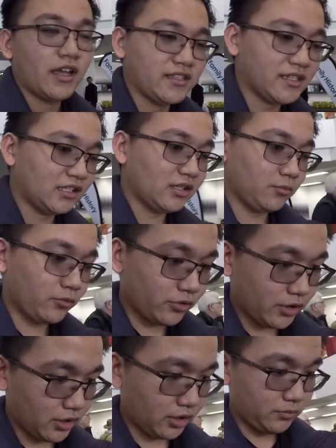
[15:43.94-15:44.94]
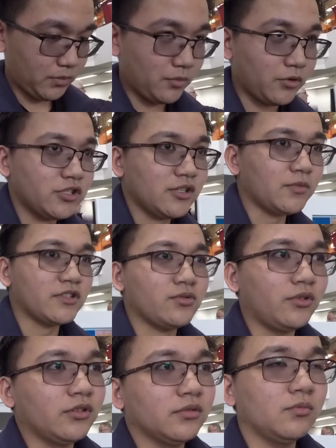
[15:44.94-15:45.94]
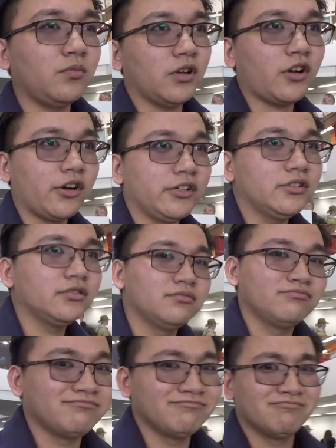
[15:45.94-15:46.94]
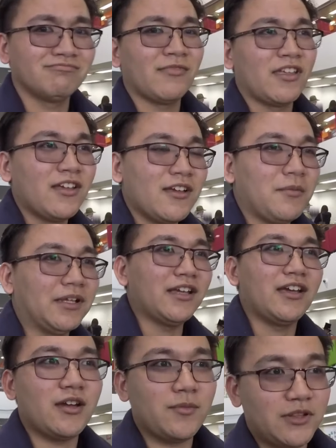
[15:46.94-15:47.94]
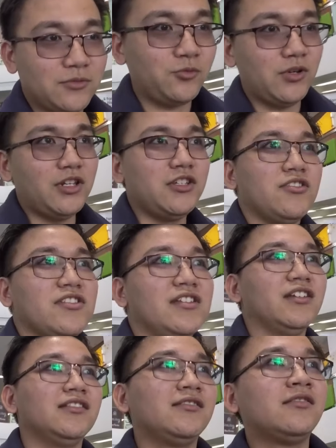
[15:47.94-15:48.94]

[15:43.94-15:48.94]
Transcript: the membership as well on the card, but I haven't really used it.